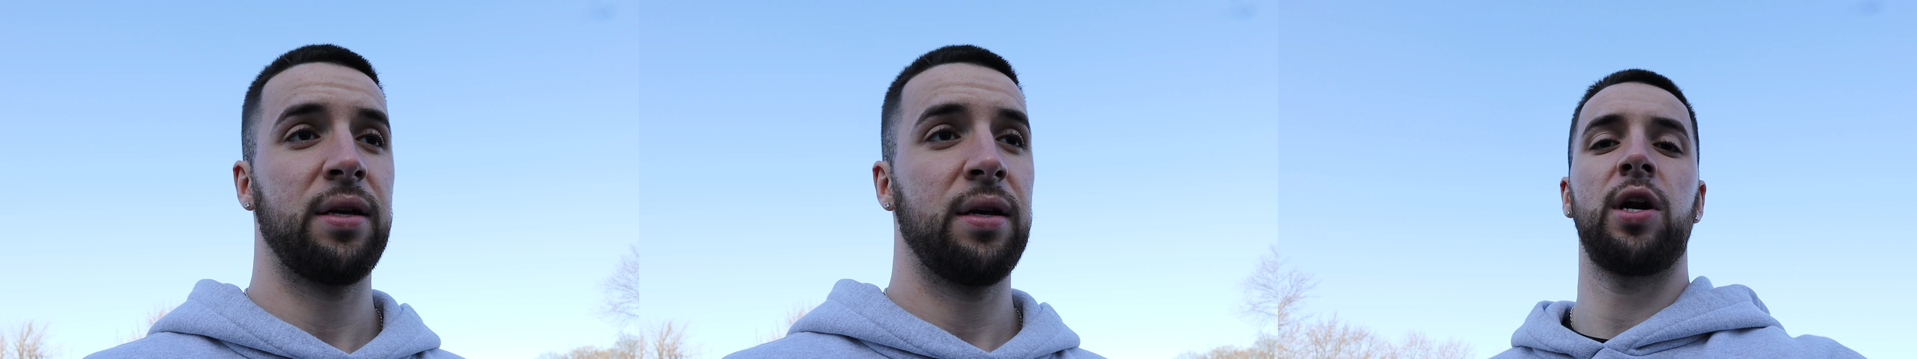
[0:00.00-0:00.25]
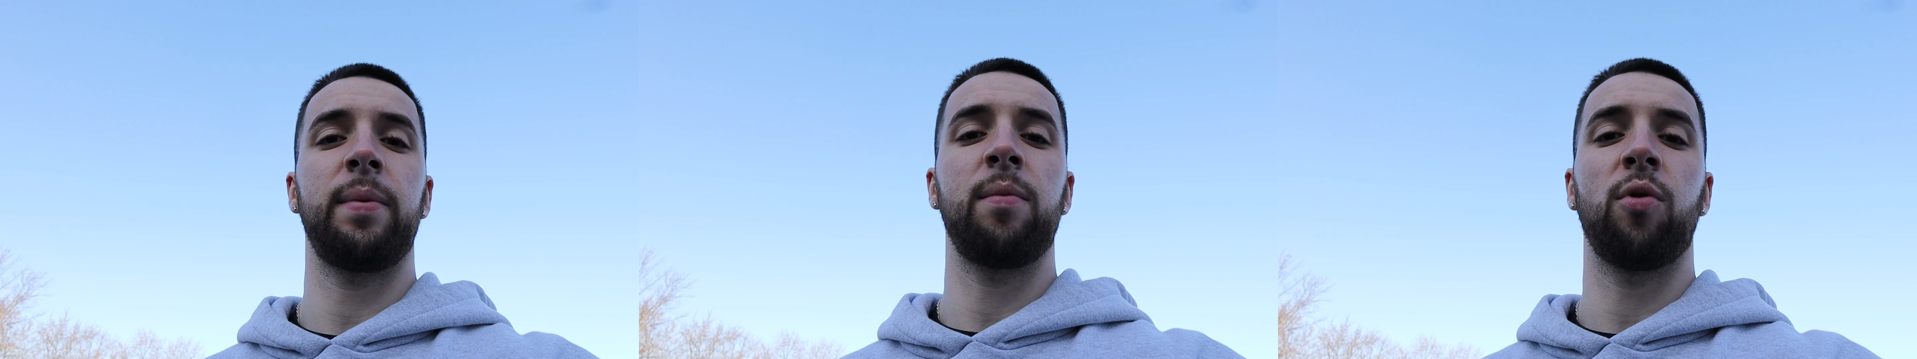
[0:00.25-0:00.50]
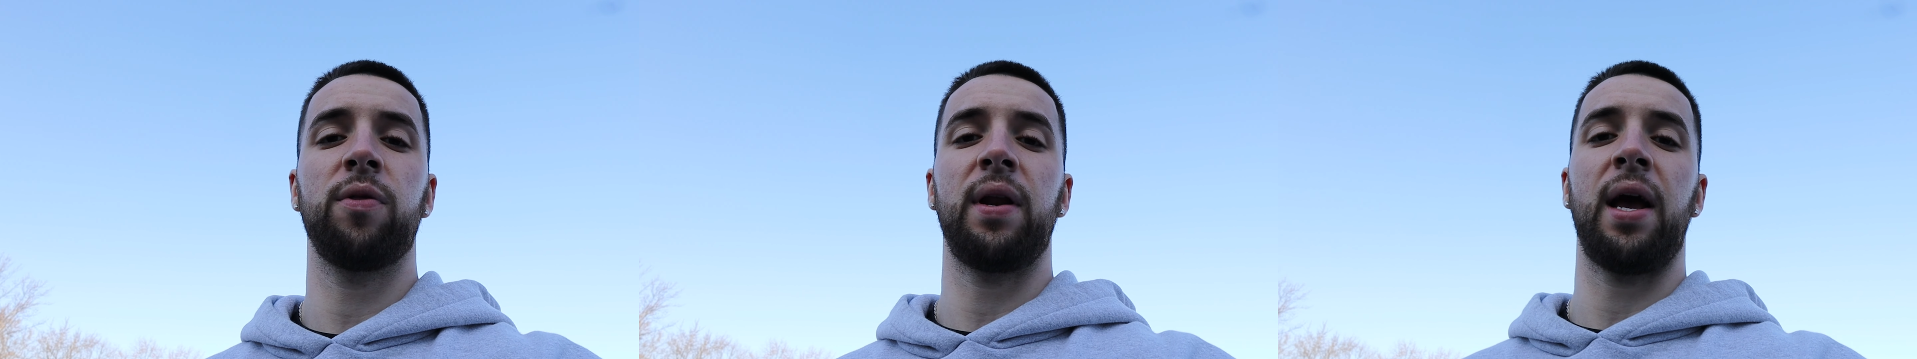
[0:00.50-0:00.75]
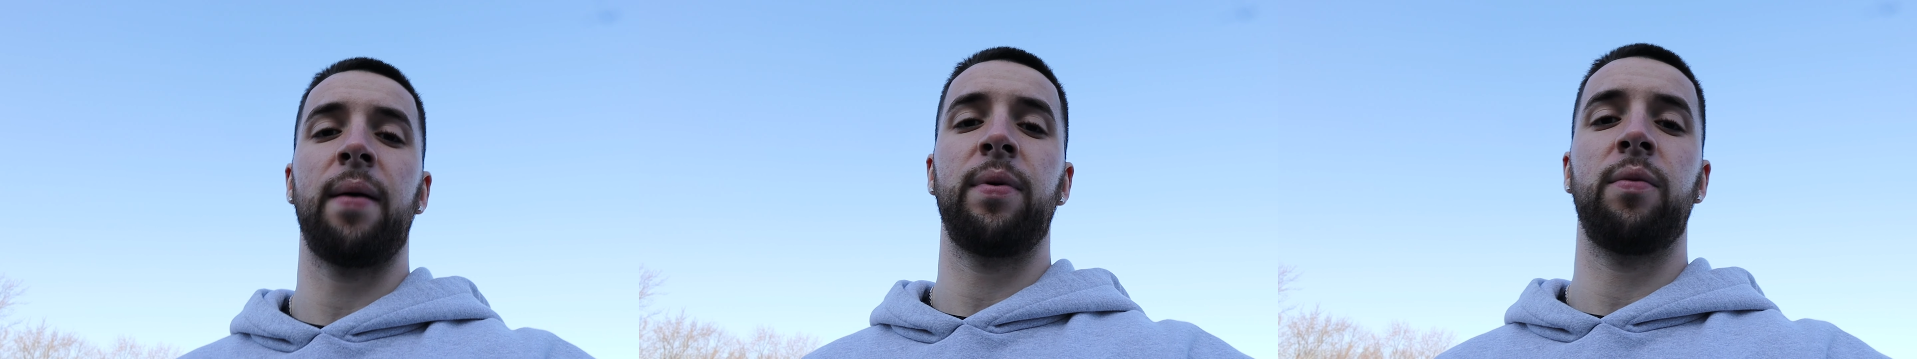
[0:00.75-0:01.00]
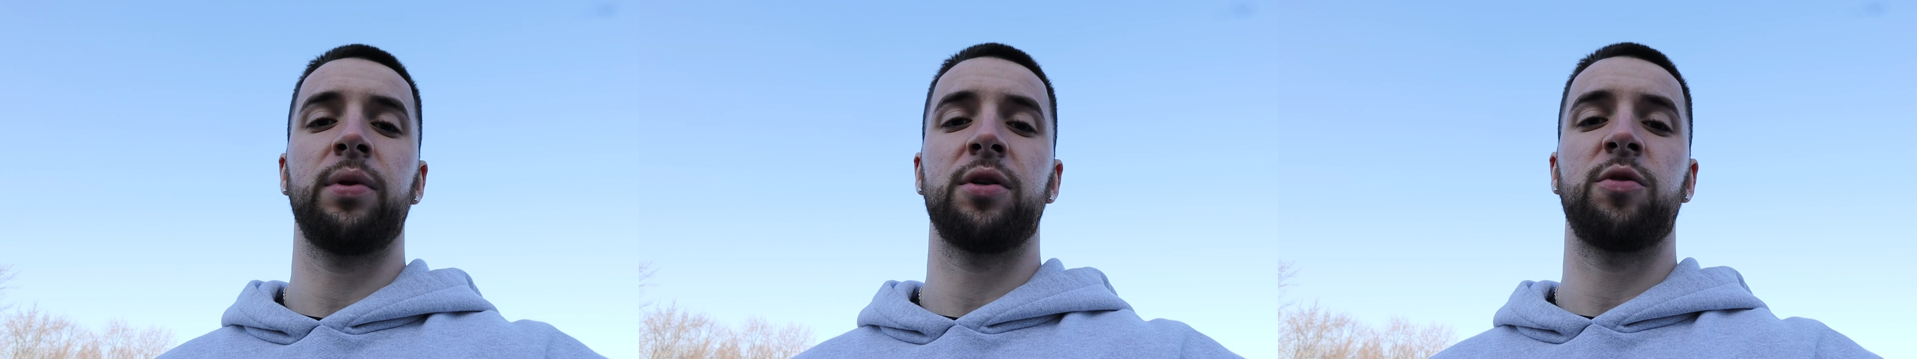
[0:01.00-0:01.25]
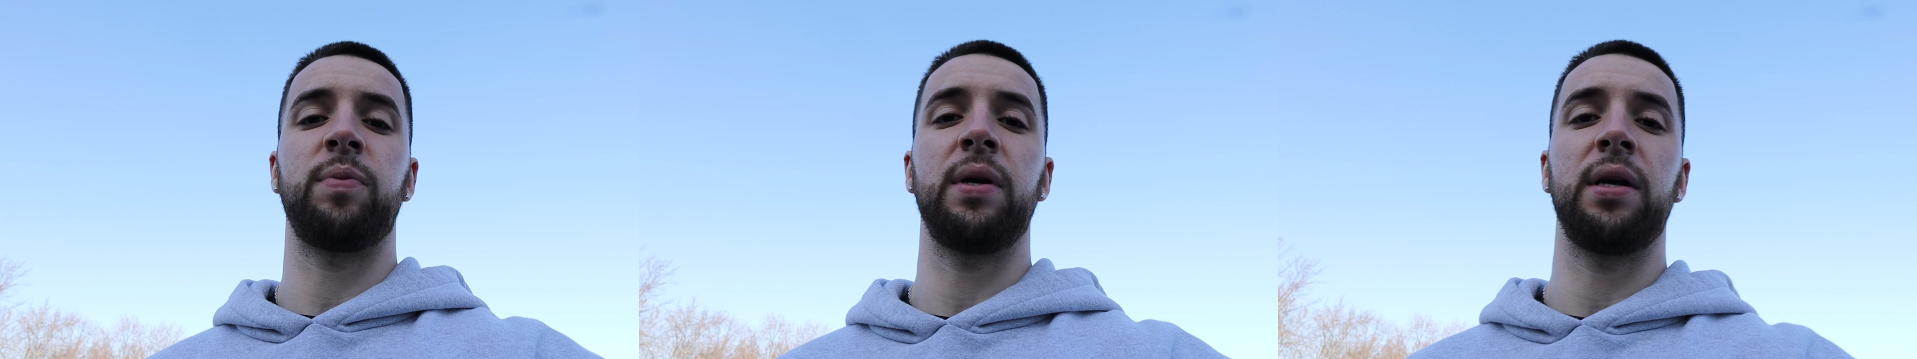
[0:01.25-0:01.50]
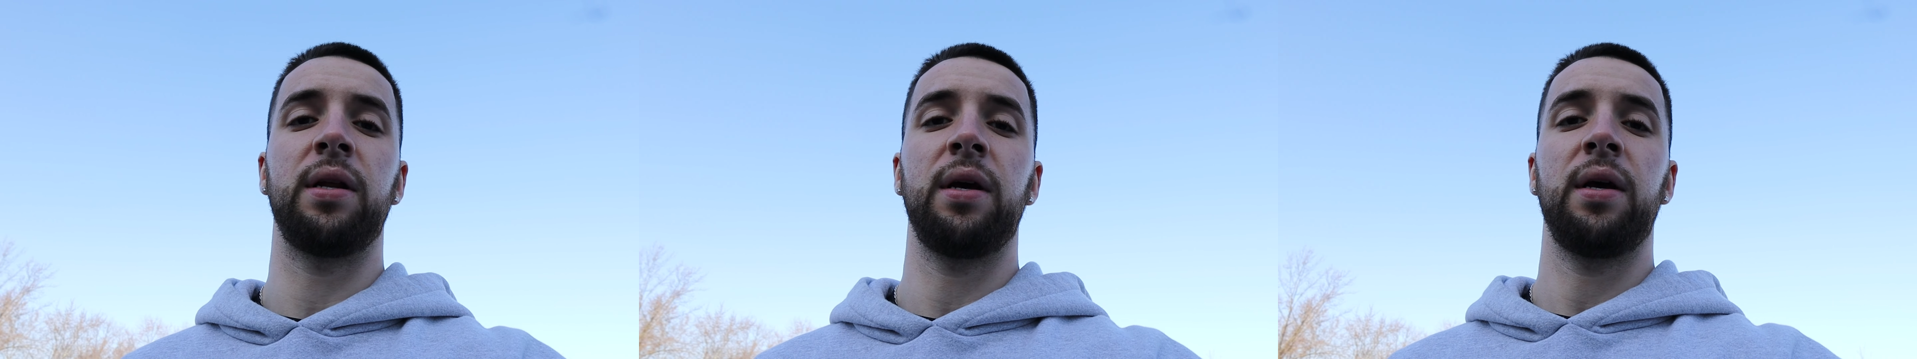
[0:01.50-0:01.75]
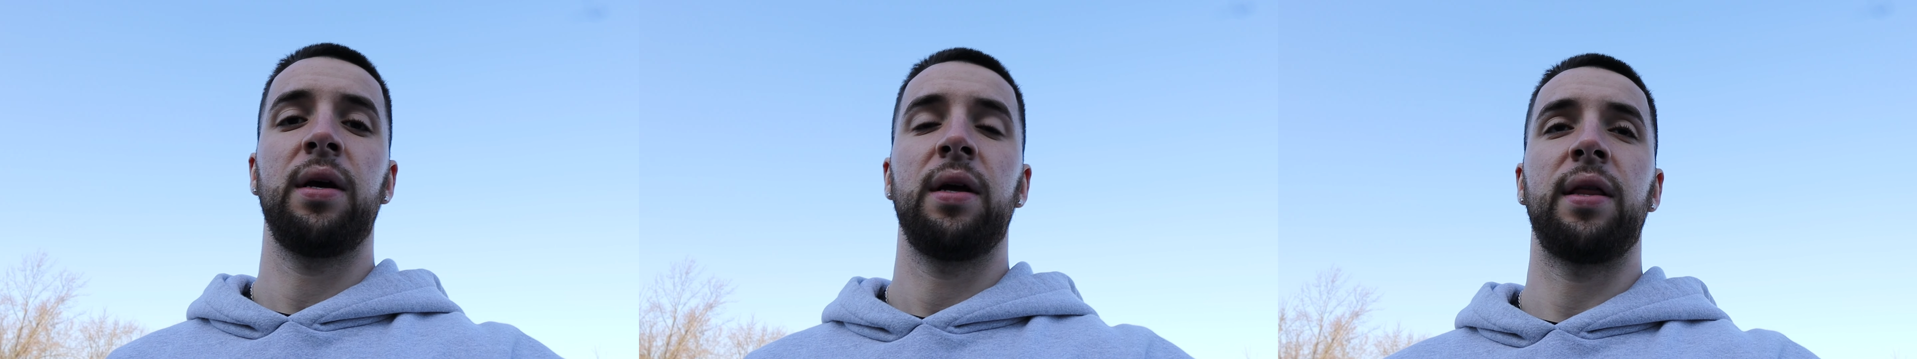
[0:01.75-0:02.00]
You're gonna be more than happy with the speed
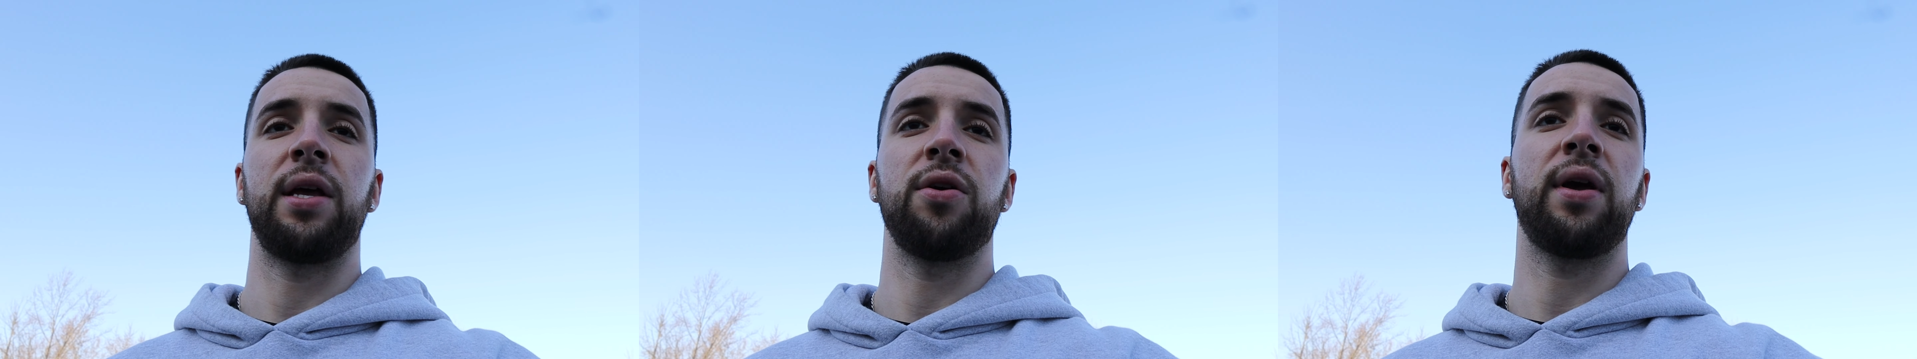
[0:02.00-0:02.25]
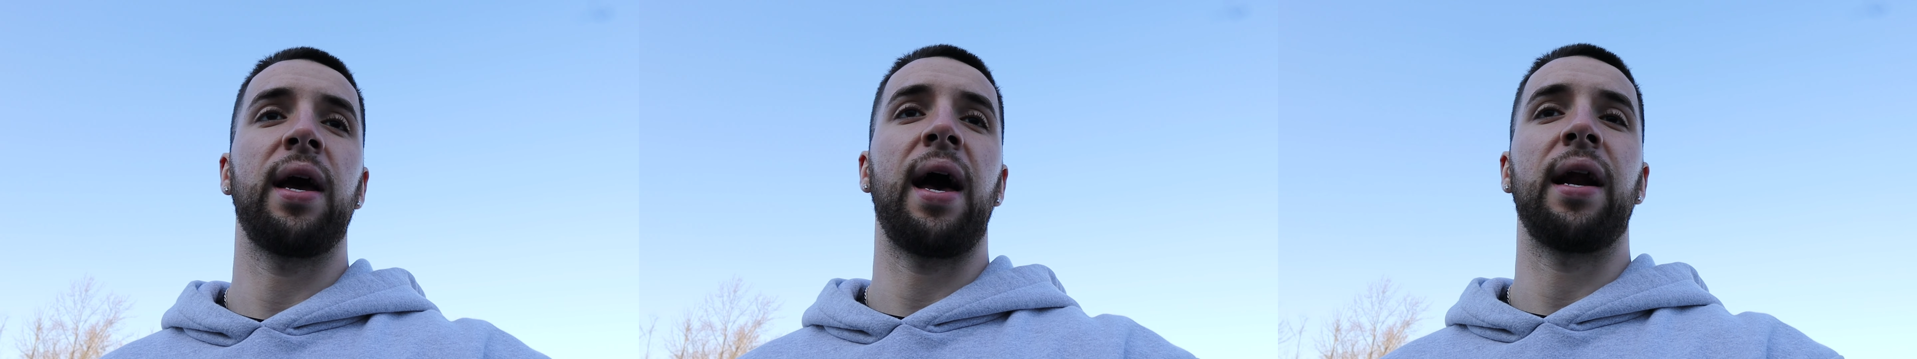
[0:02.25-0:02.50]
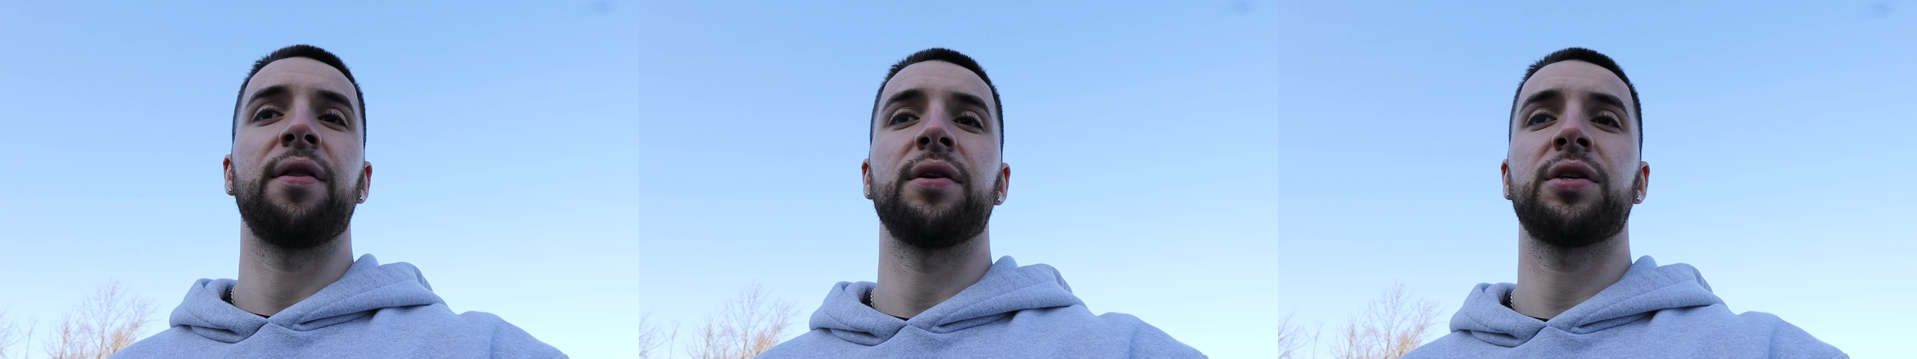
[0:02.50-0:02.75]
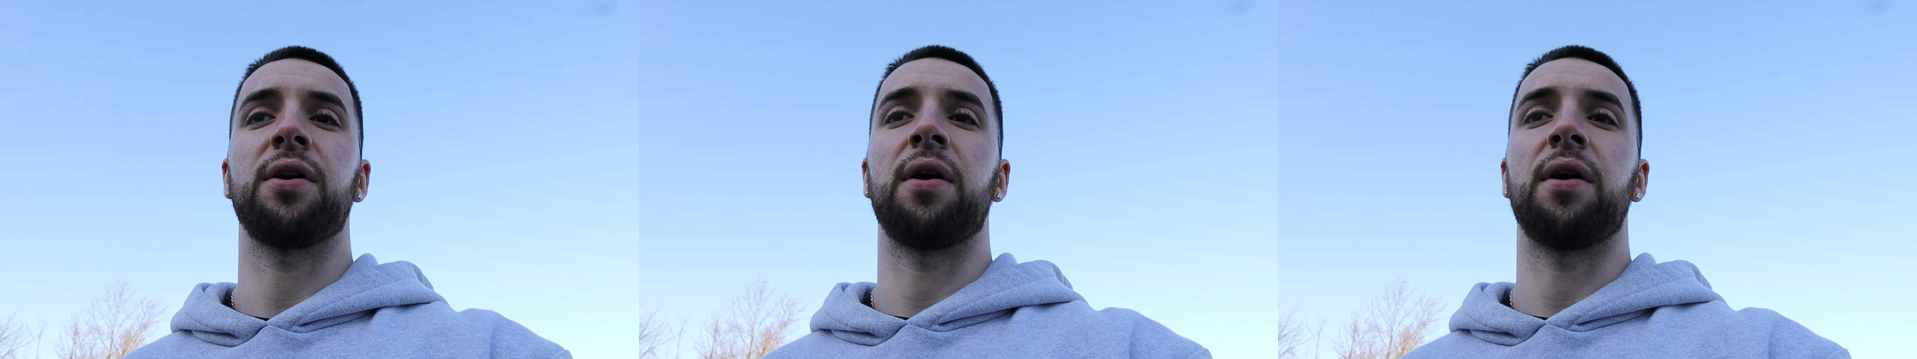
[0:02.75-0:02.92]
that you get out of this